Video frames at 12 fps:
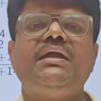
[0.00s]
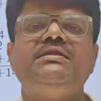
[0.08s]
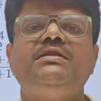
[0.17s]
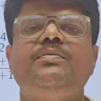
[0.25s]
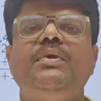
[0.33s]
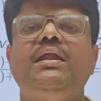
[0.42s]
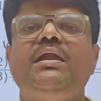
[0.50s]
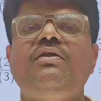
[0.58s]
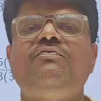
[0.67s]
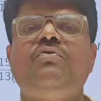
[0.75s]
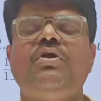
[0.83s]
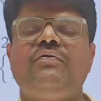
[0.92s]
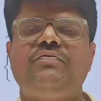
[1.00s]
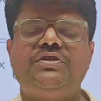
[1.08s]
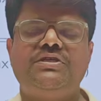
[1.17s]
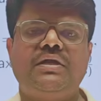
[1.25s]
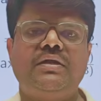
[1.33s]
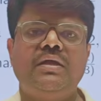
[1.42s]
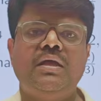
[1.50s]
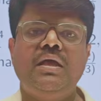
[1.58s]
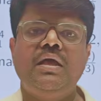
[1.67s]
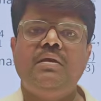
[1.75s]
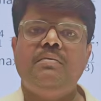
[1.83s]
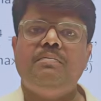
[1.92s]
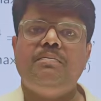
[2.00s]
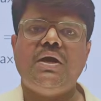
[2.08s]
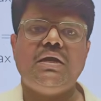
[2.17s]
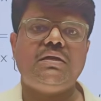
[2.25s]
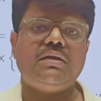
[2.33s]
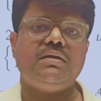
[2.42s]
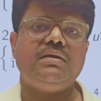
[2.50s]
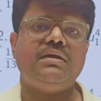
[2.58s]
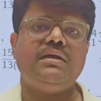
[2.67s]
and similarly 4 efficient. But